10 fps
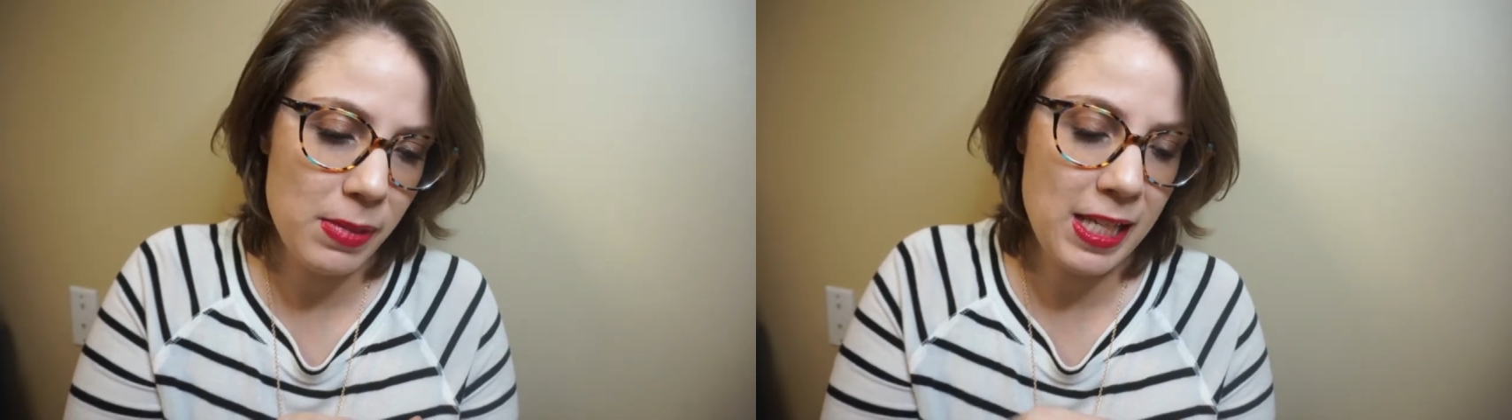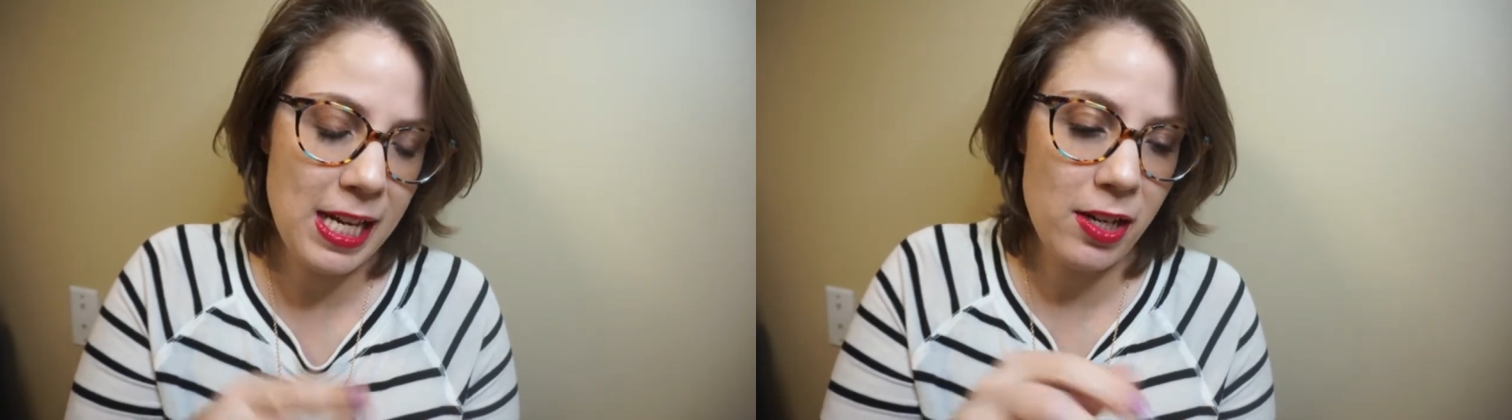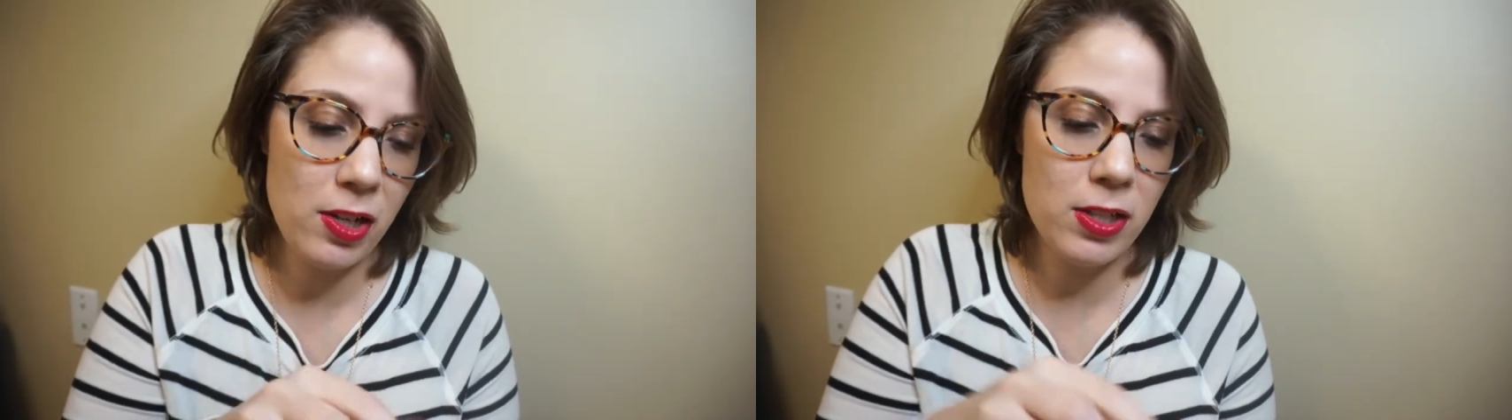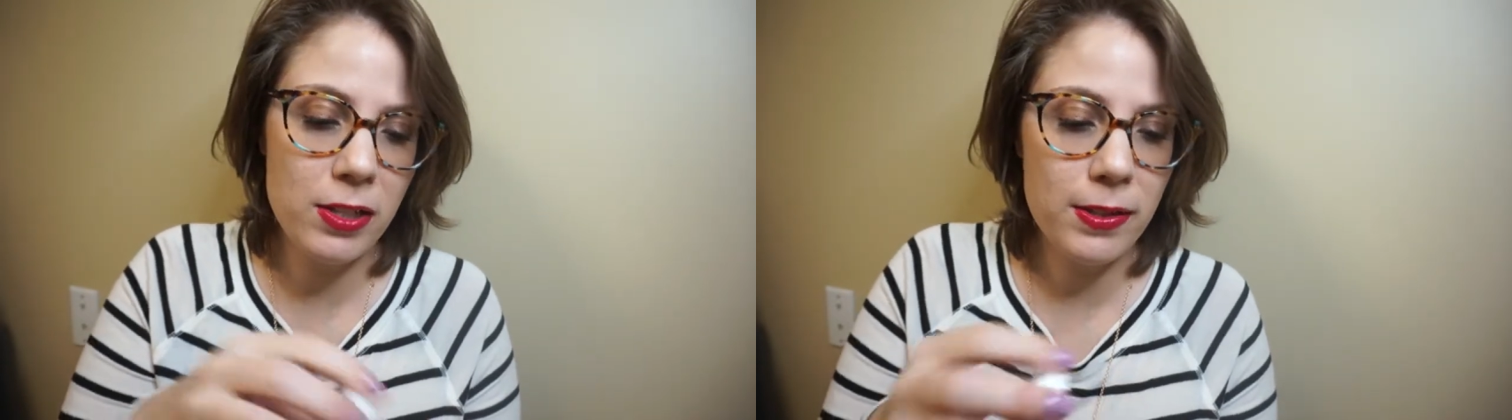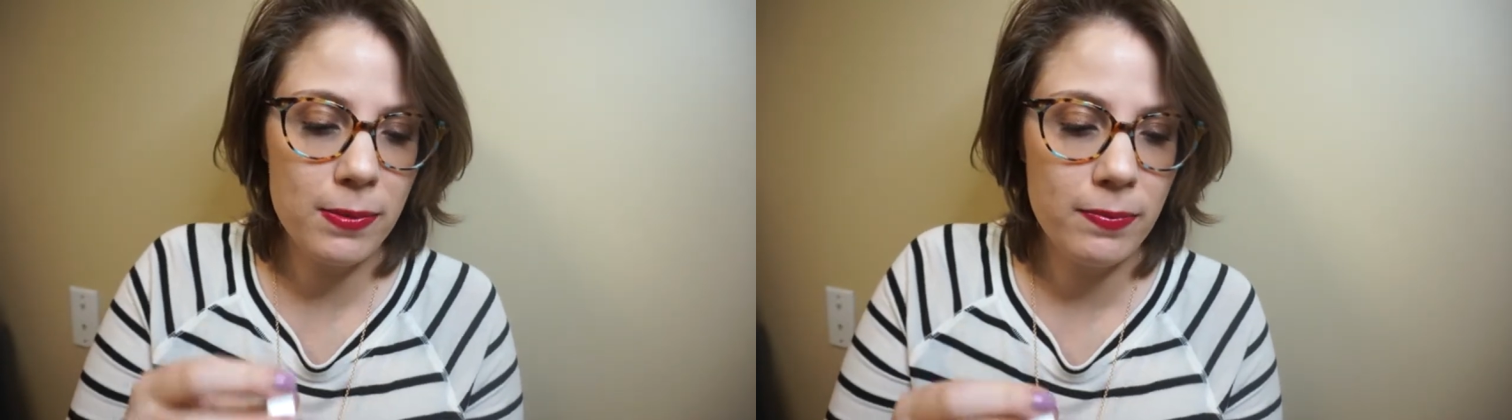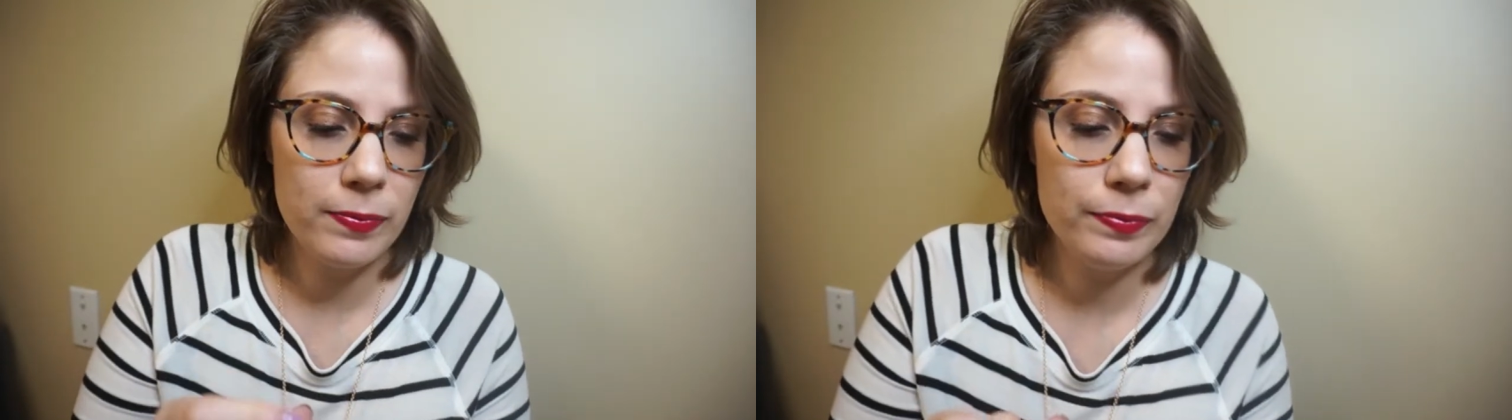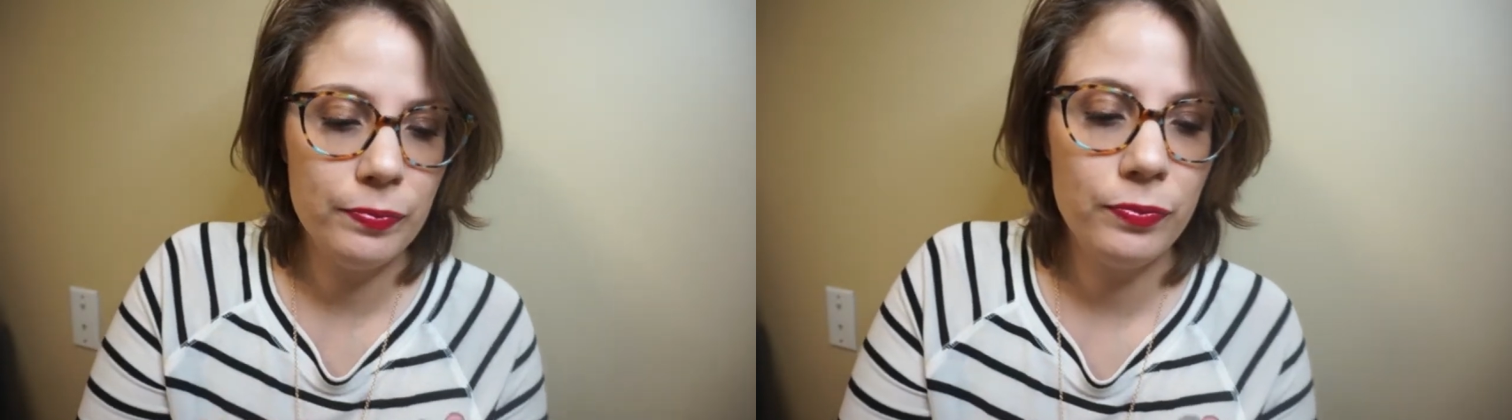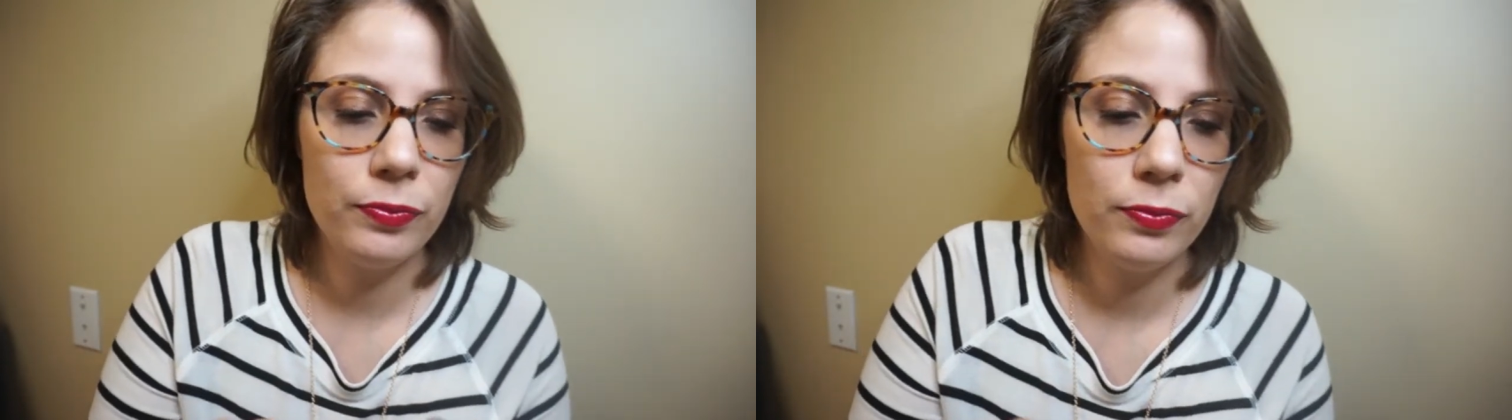Botanicals.
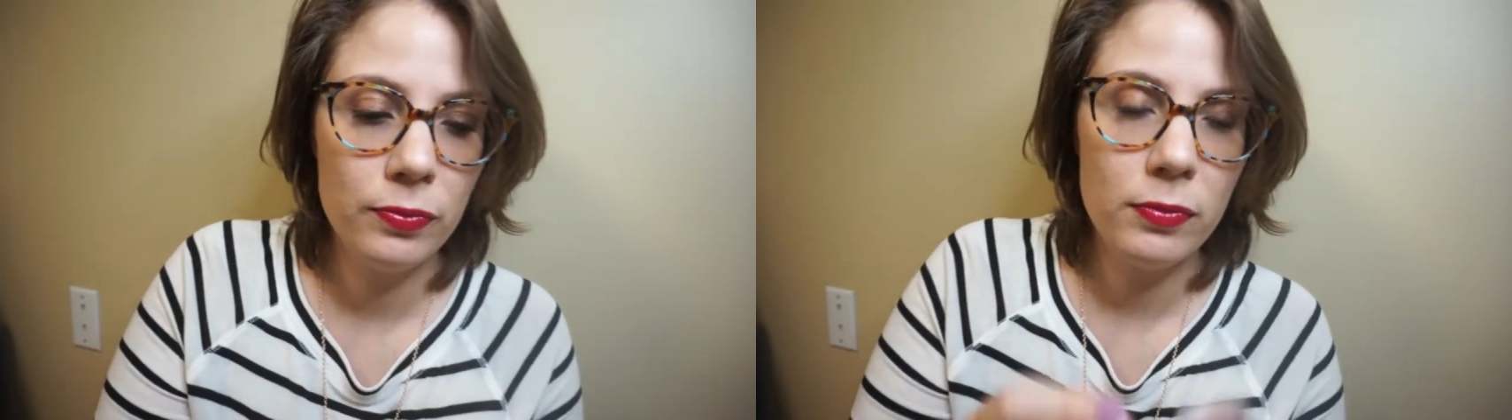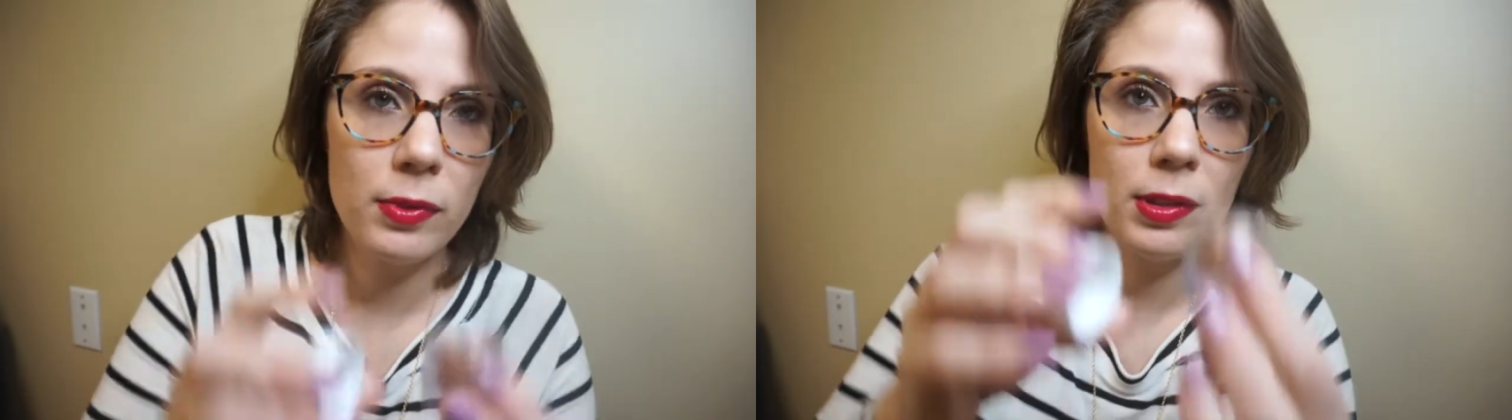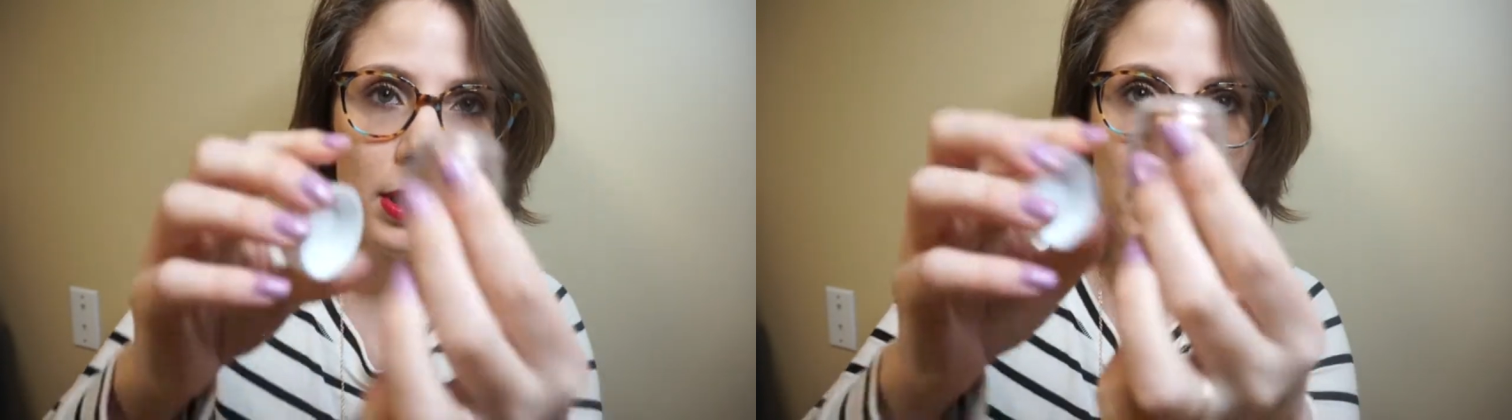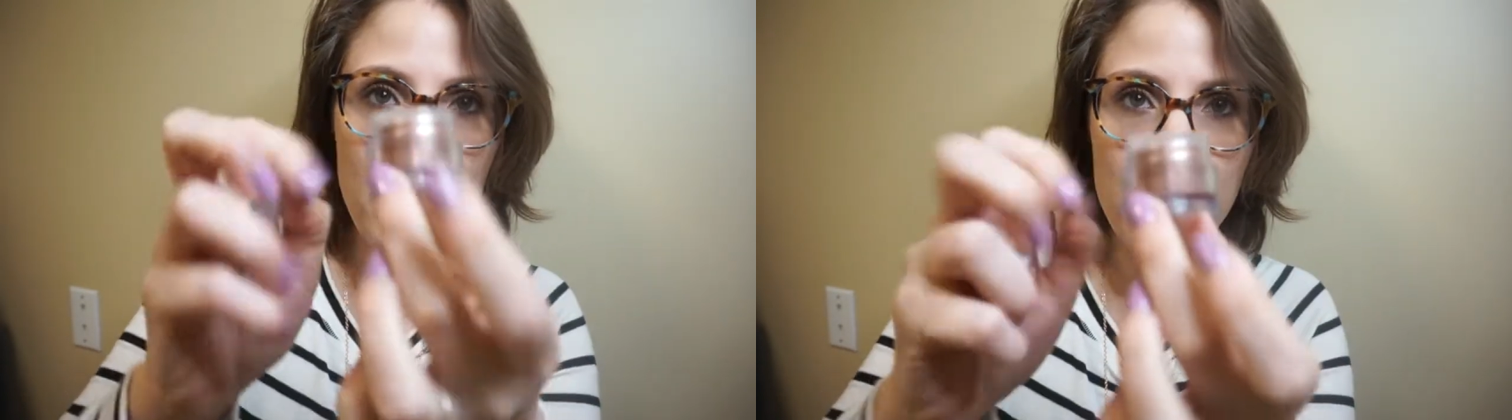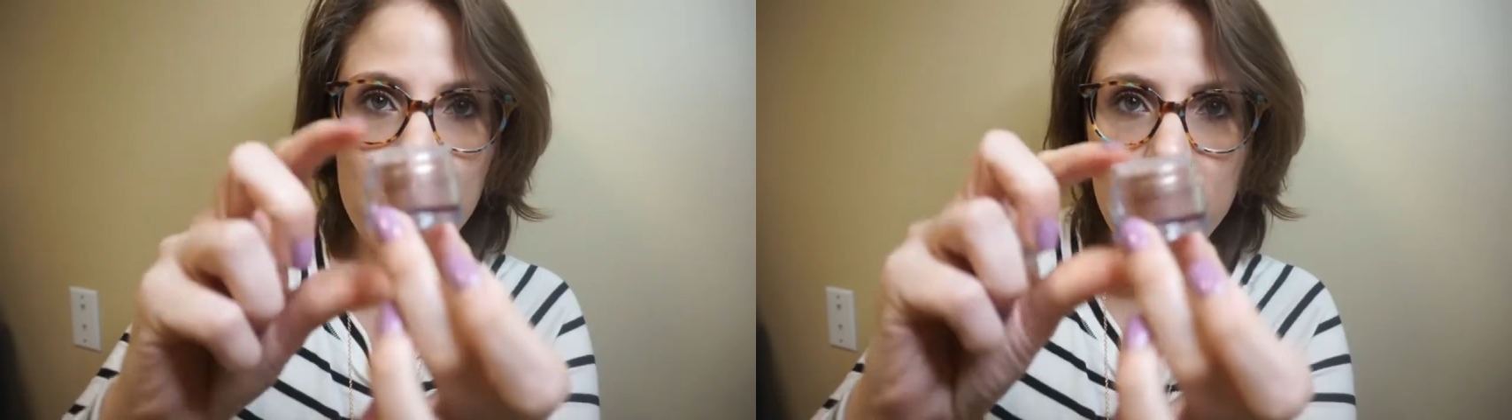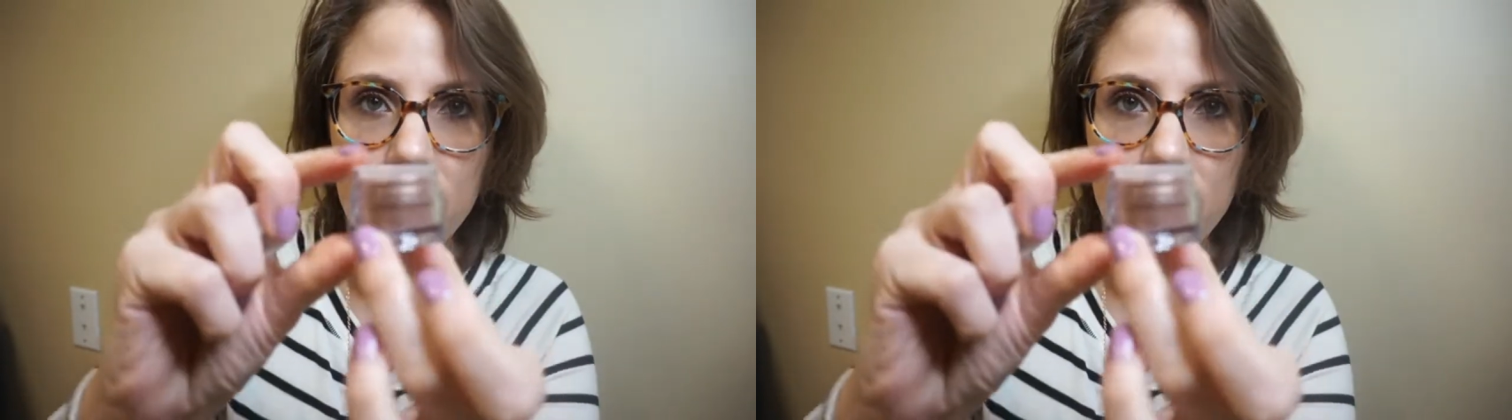And